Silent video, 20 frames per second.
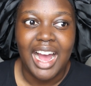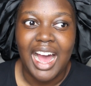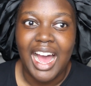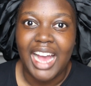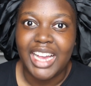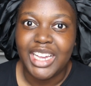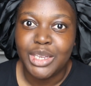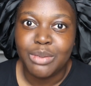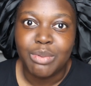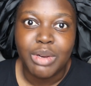
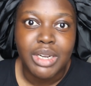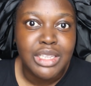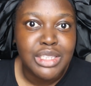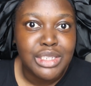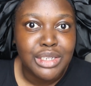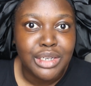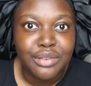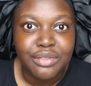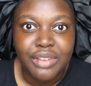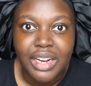I could run
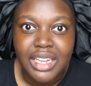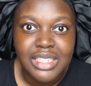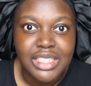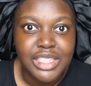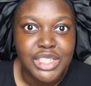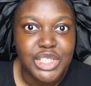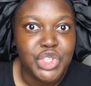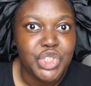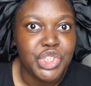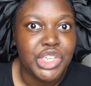into her friends
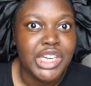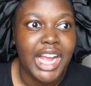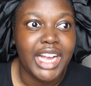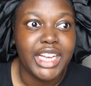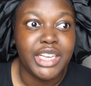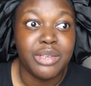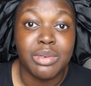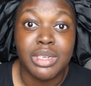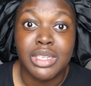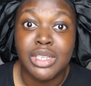in the street. I
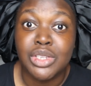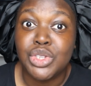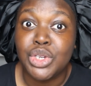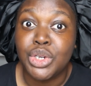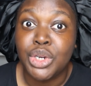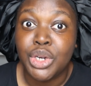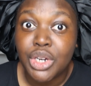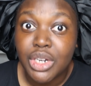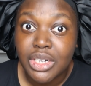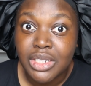could run into
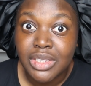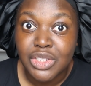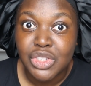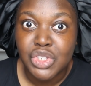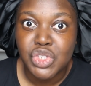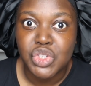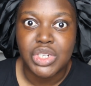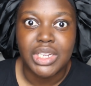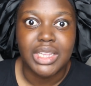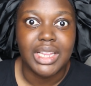her in the
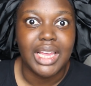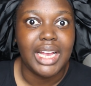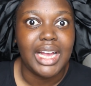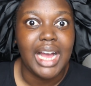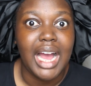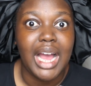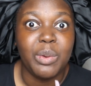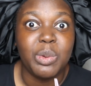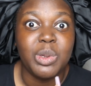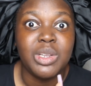street. Like,
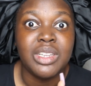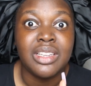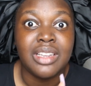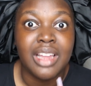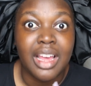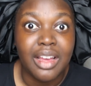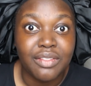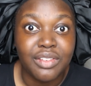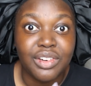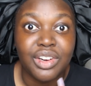I will
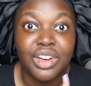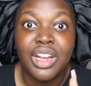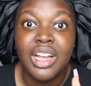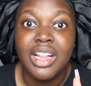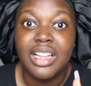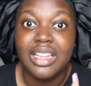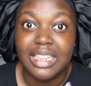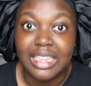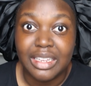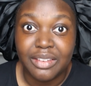never
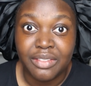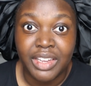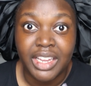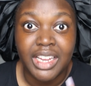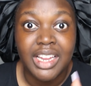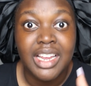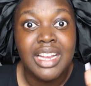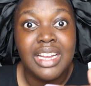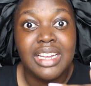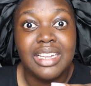live
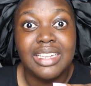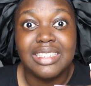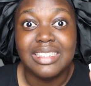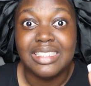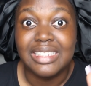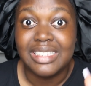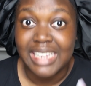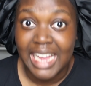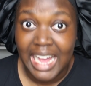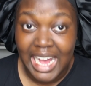it
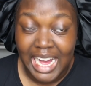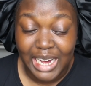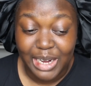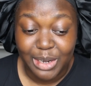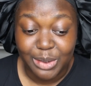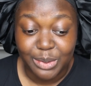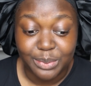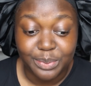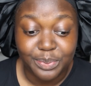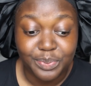
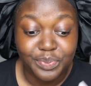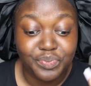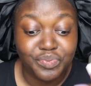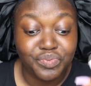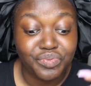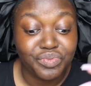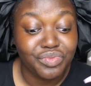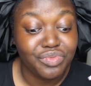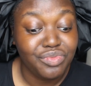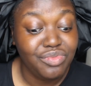down.
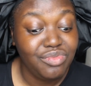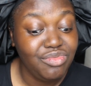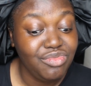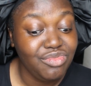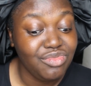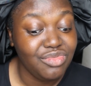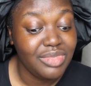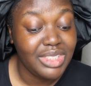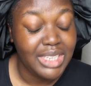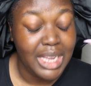
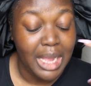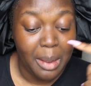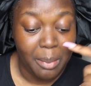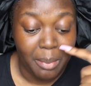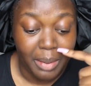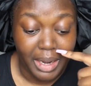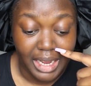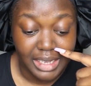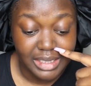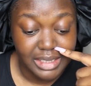
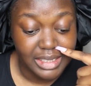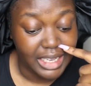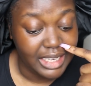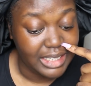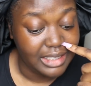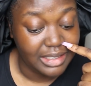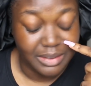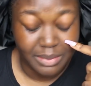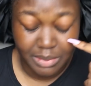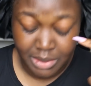But I
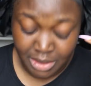say